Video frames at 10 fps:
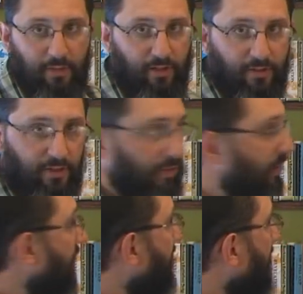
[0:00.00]
Because you
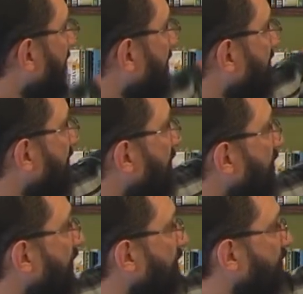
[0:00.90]
see, in the time
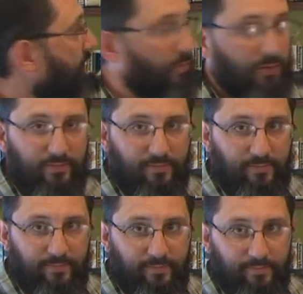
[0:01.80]
of Jacob's trouble
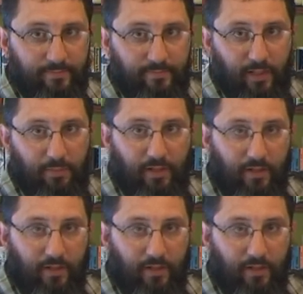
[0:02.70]
up